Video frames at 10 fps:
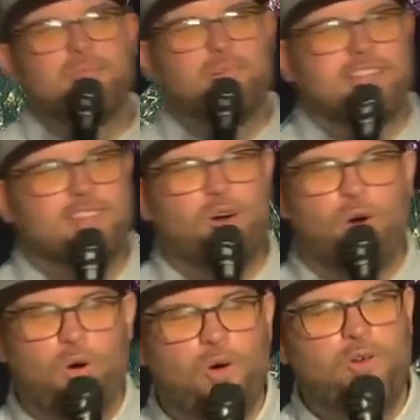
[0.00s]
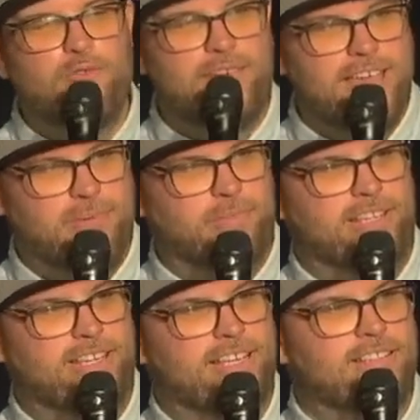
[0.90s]
but the whole
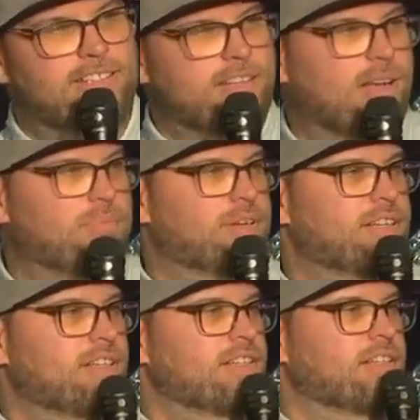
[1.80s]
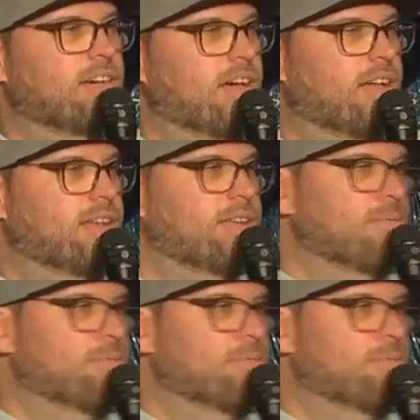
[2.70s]
family ended up on